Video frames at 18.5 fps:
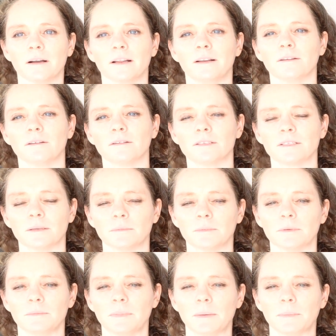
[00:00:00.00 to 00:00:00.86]
I know
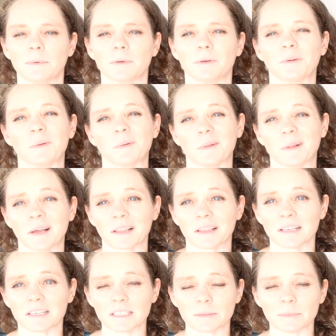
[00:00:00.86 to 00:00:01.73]
some people don't
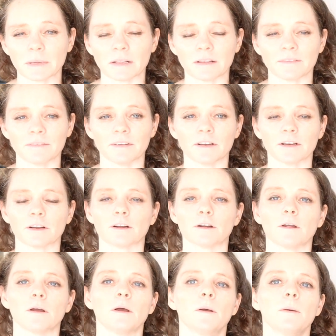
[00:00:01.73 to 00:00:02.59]
like the smell of
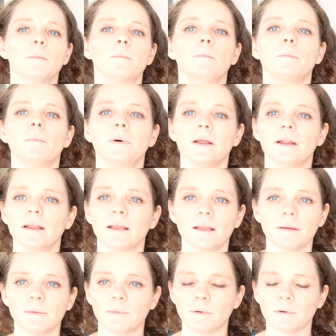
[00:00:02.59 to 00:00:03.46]
vinegar, but
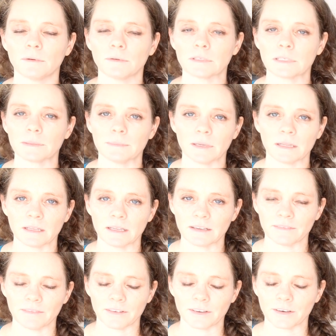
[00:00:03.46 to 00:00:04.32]
it won't smell
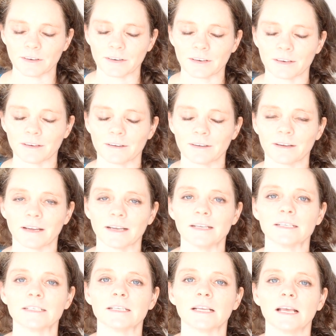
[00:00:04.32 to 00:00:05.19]
like vinegar,
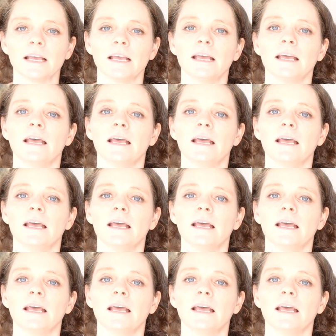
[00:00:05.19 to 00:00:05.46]
guys.